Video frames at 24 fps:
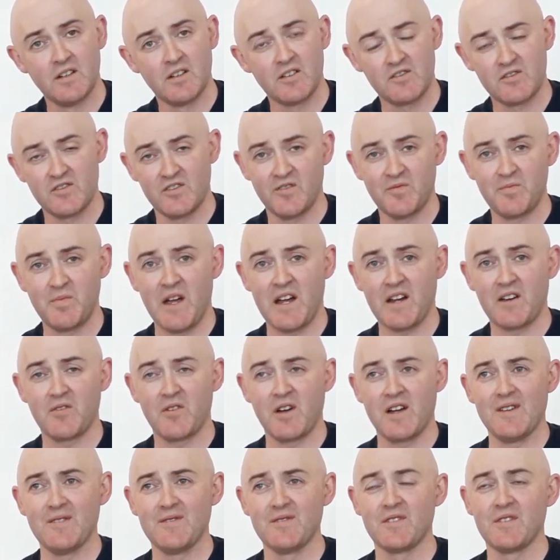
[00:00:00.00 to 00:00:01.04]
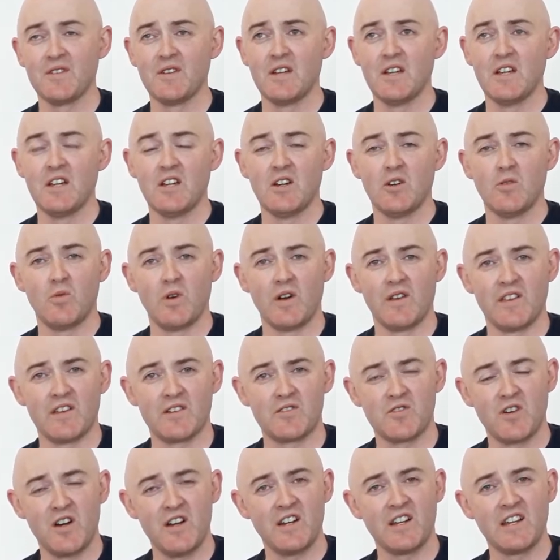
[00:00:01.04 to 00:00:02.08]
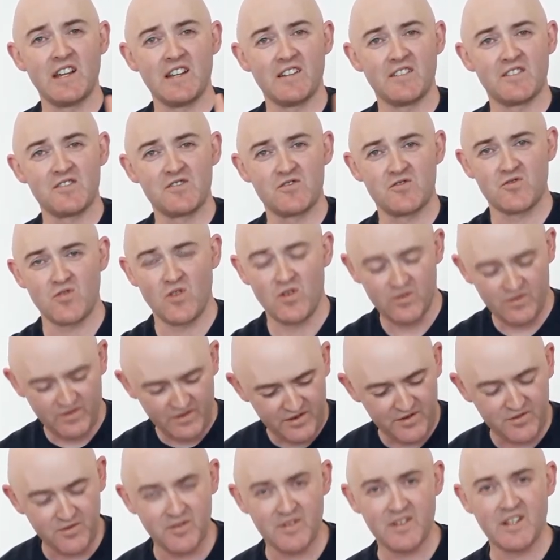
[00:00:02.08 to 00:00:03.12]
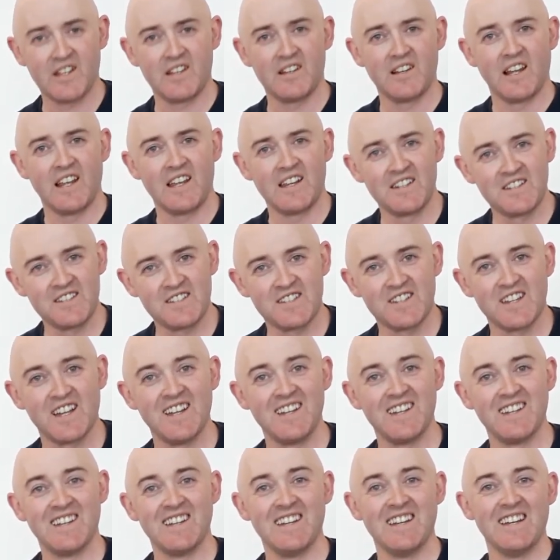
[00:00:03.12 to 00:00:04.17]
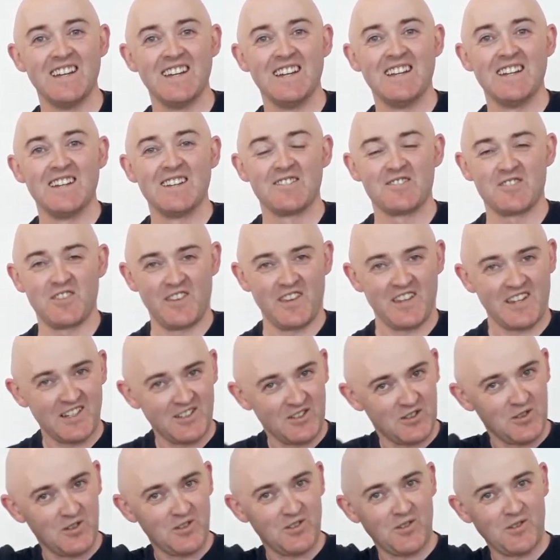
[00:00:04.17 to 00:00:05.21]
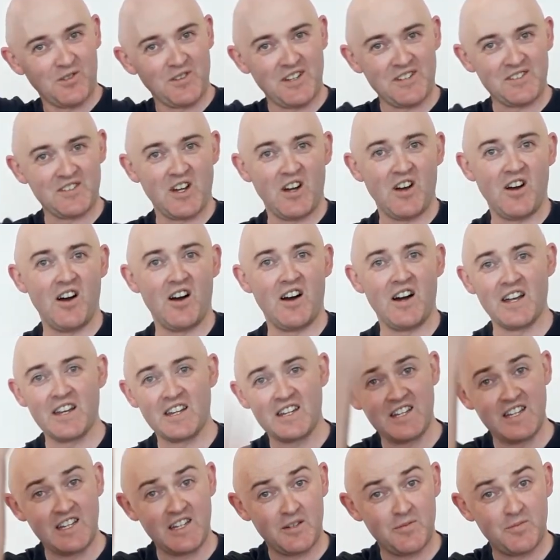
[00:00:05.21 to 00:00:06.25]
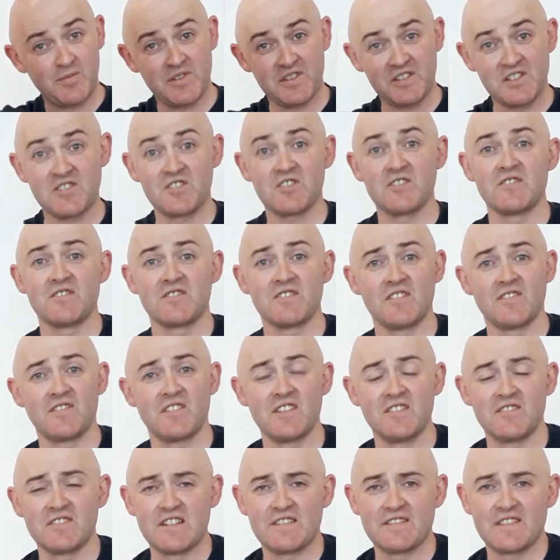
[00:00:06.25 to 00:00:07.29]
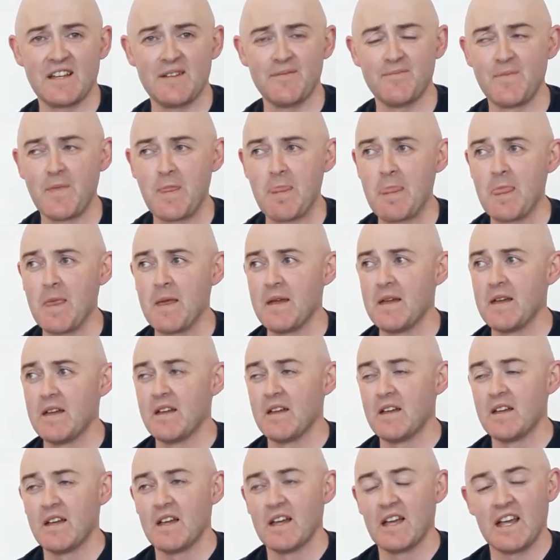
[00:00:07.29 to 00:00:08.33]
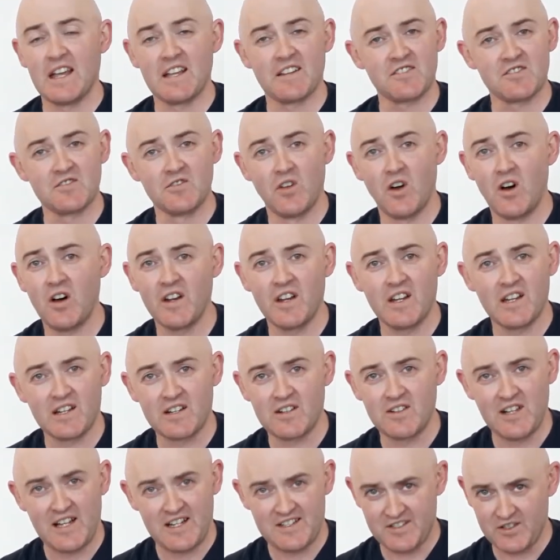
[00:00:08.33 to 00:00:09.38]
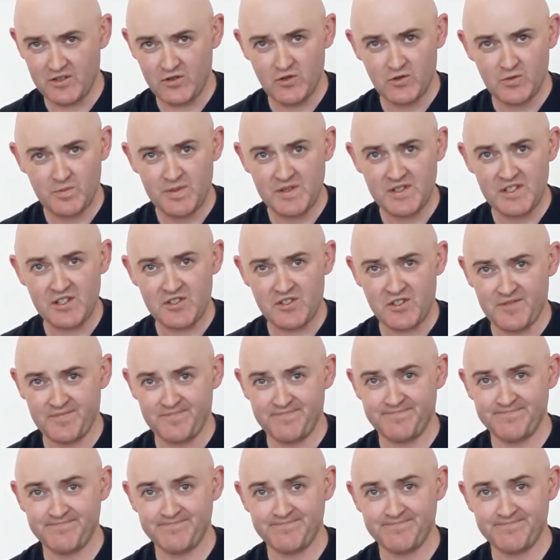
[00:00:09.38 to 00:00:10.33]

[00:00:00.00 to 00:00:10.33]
sort of background, where they're trying to get strong through their legs so they can do all those high kick positions and things like that. It's not a classical position.